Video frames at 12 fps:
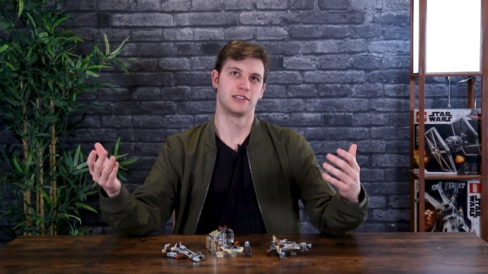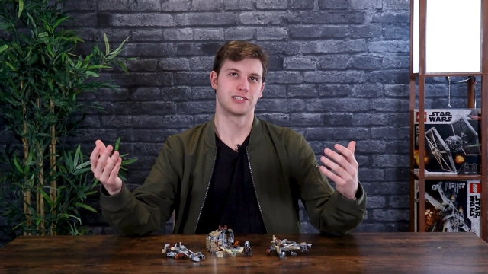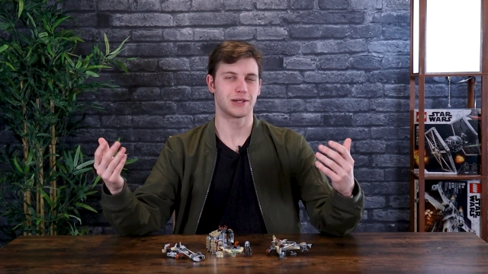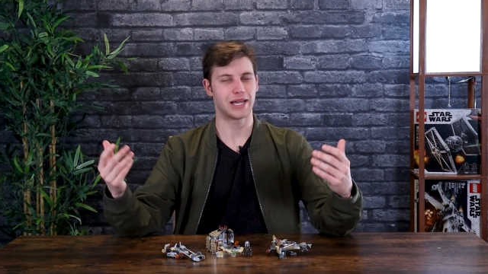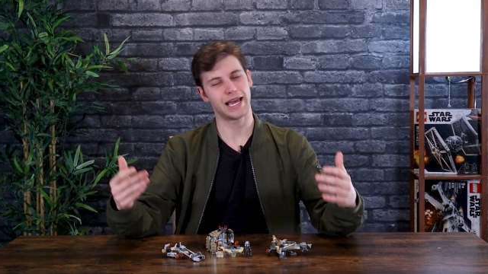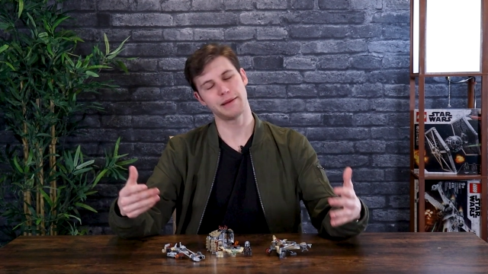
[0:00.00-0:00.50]

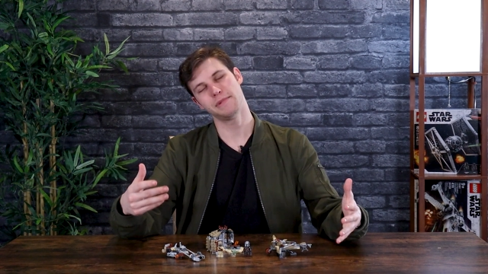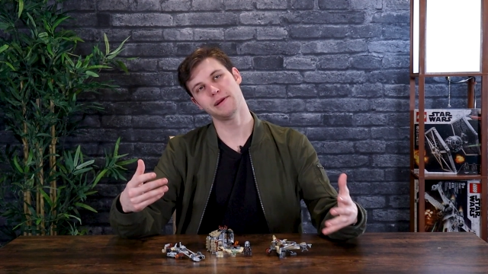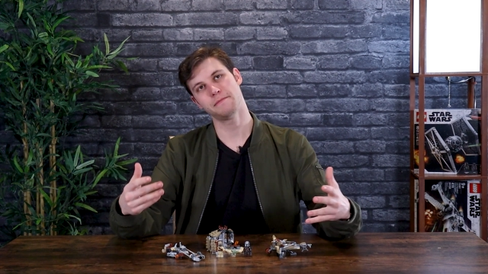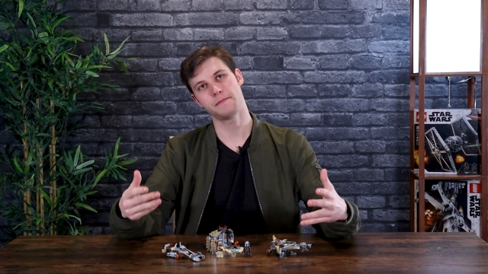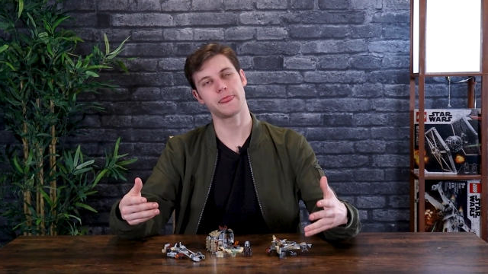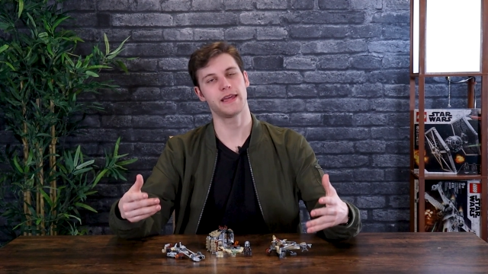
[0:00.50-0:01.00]
So, I
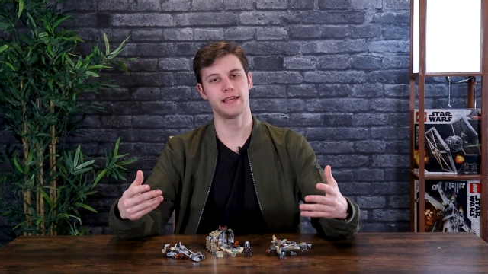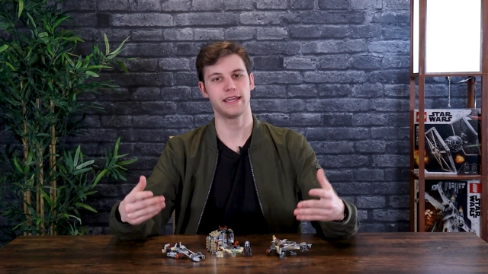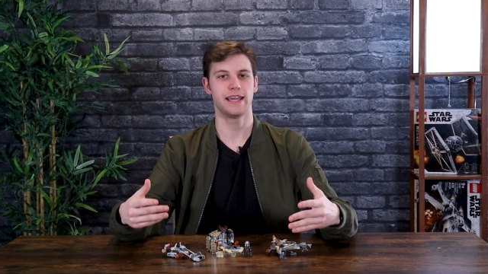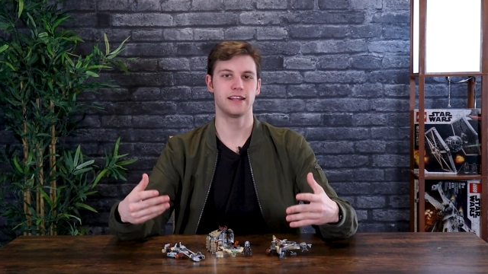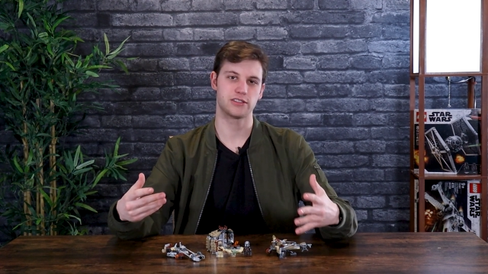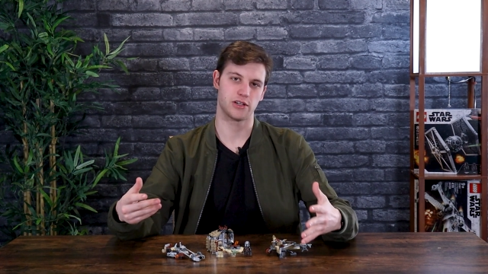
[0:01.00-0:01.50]
mean,
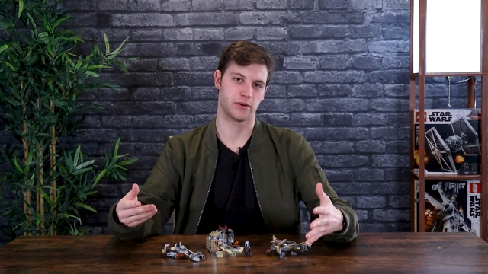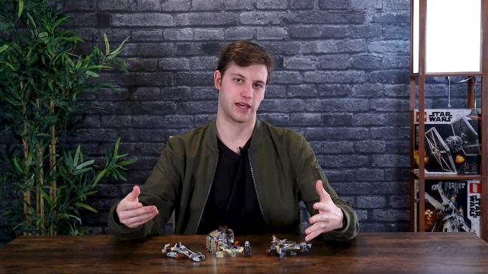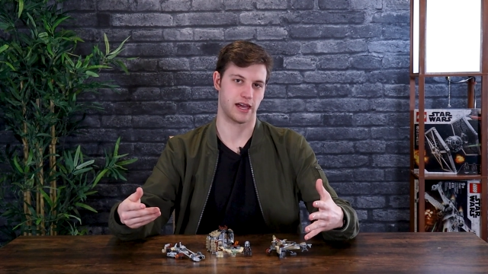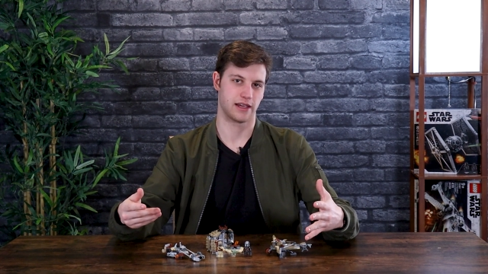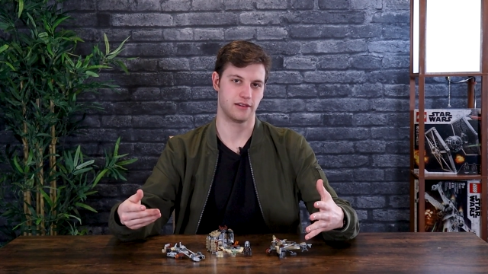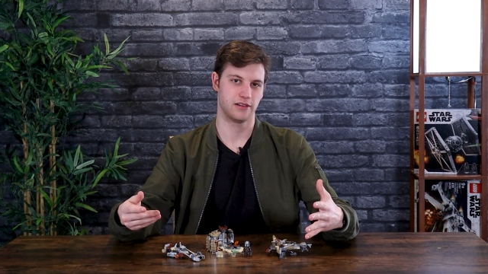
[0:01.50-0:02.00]
it's
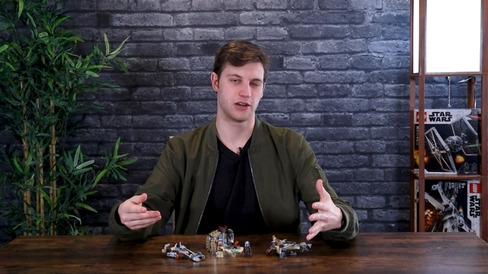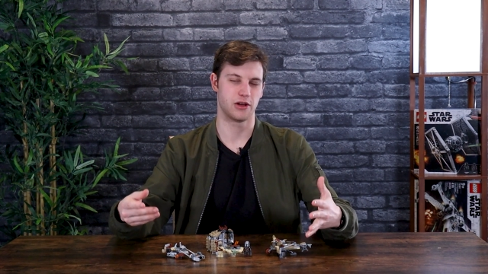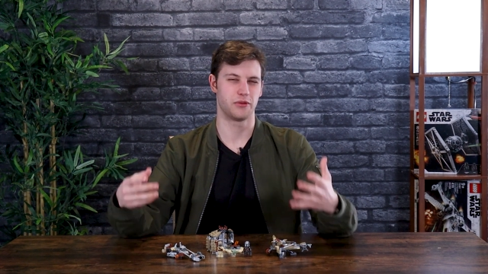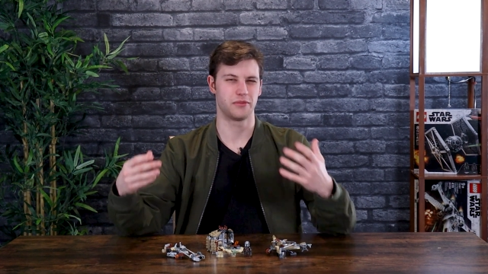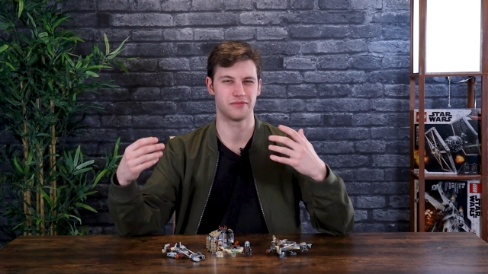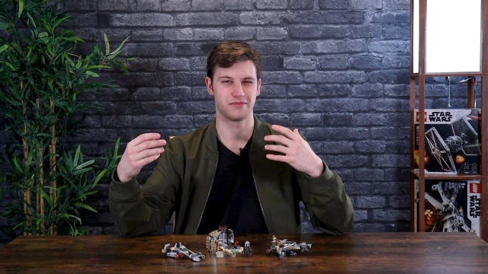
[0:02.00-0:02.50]
okay. You
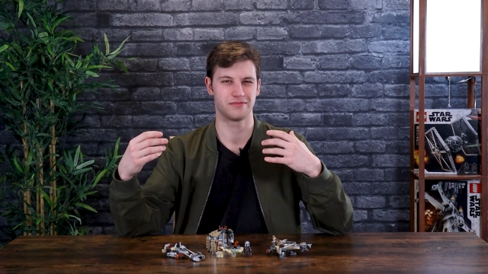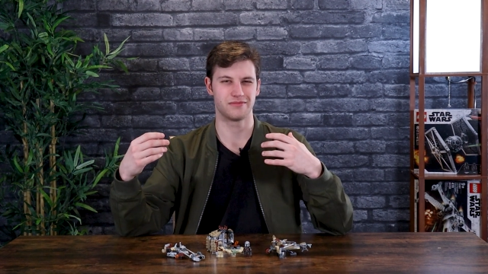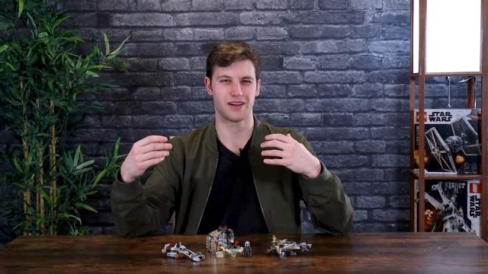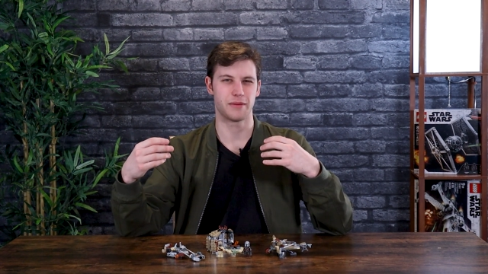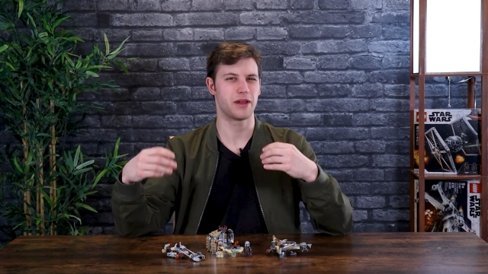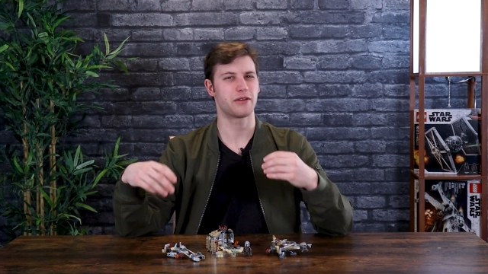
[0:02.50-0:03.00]
know,
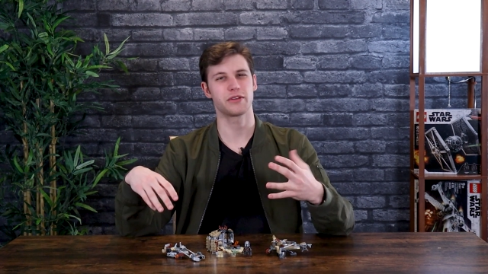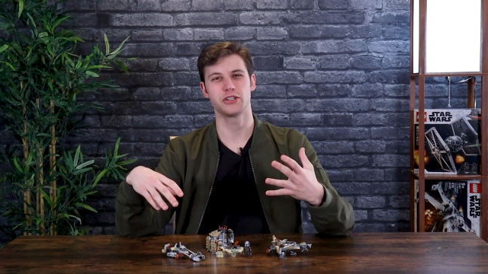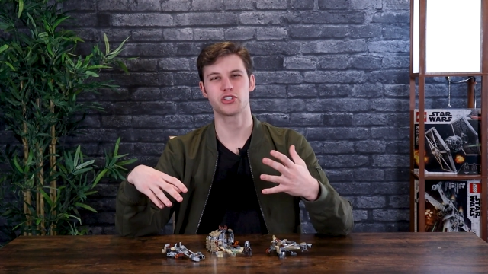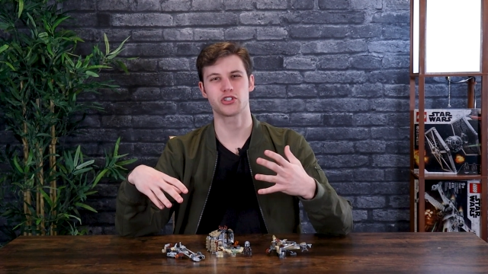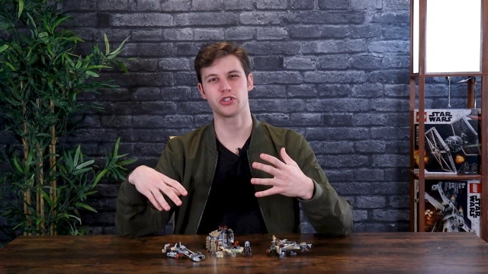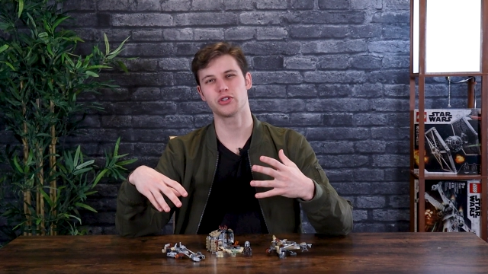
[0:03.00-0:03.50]
I'm not really
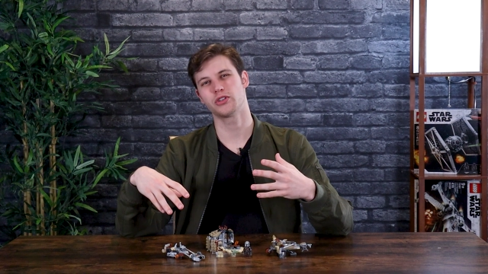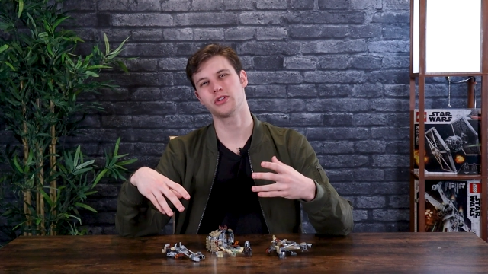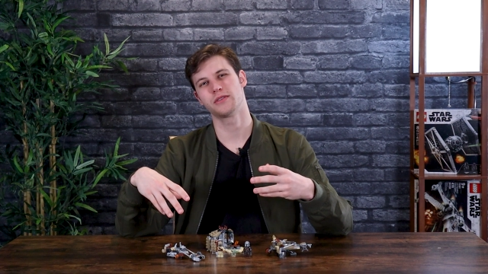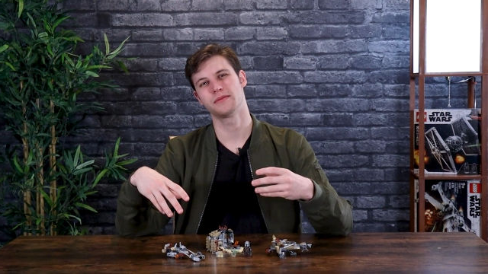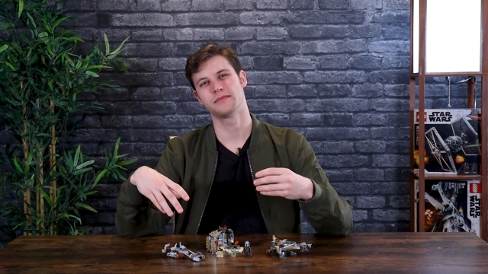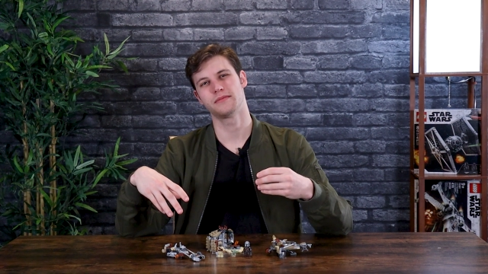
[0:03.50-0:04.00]
sure.
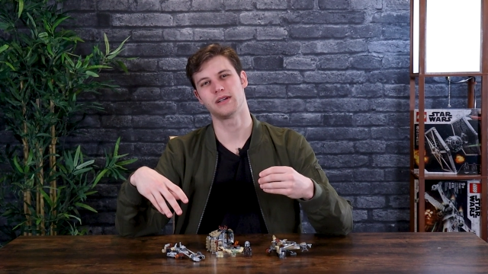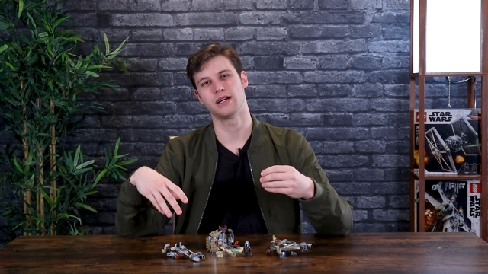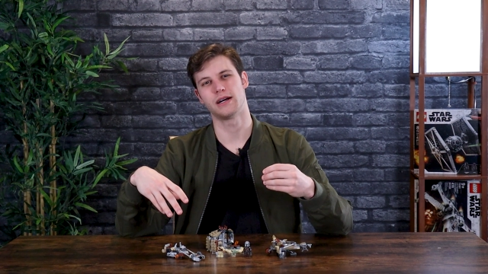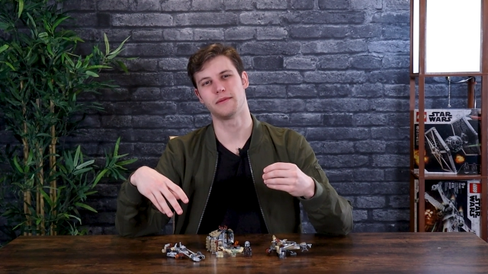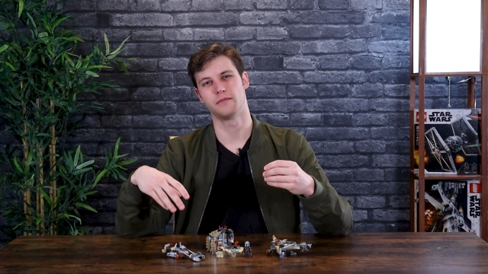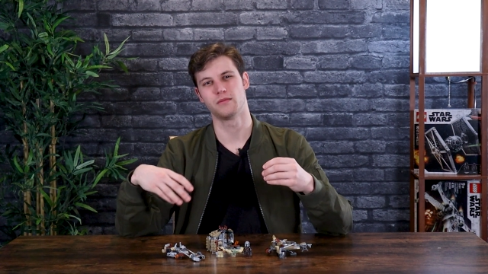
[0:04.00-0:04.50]

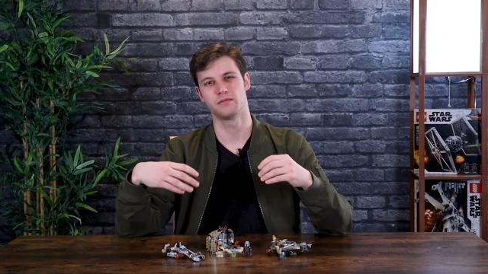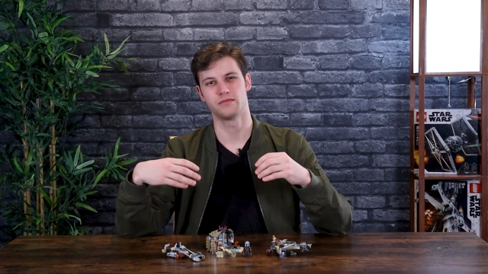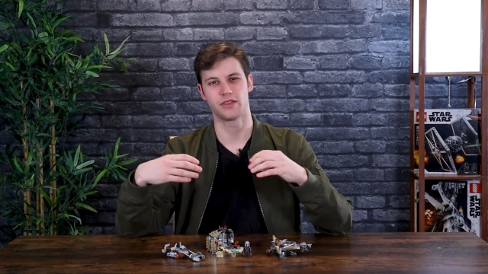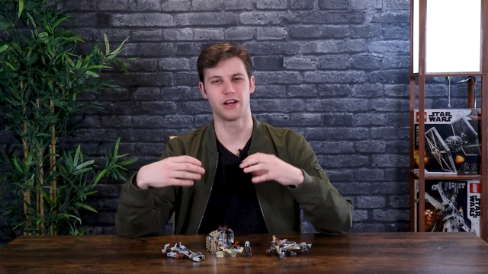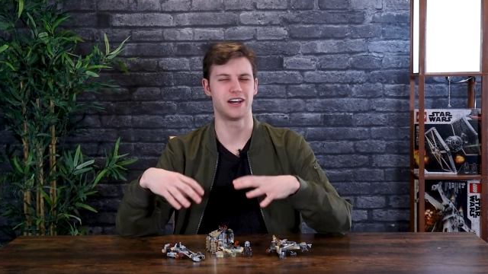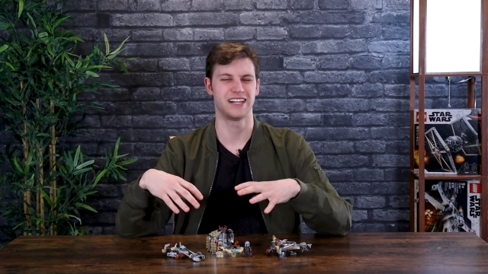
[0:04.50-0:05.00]
The
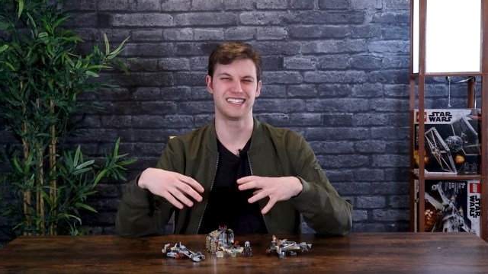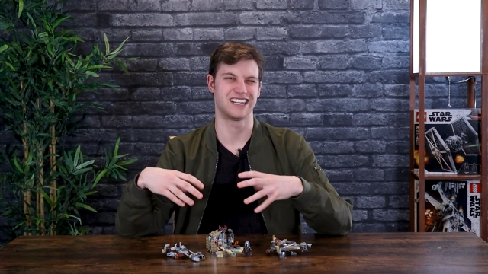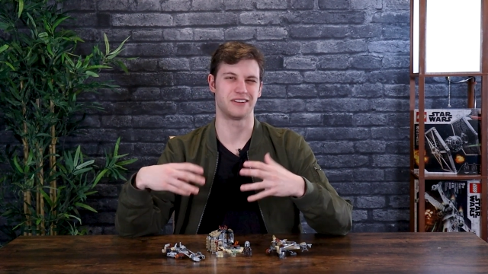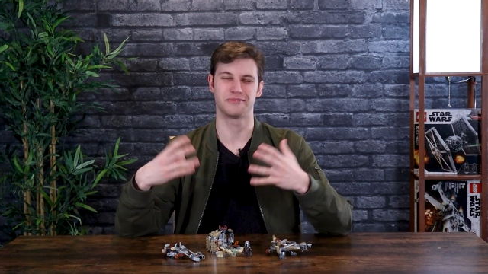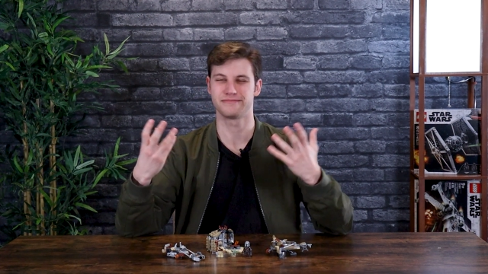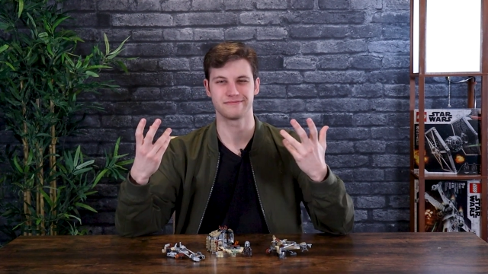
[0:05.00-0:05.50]
hut, you
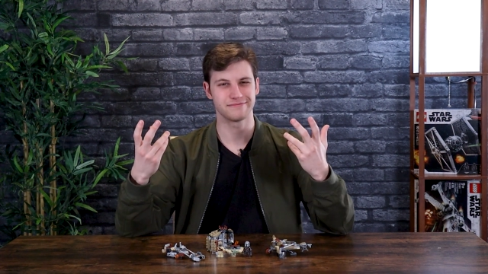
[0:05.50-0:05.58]
know,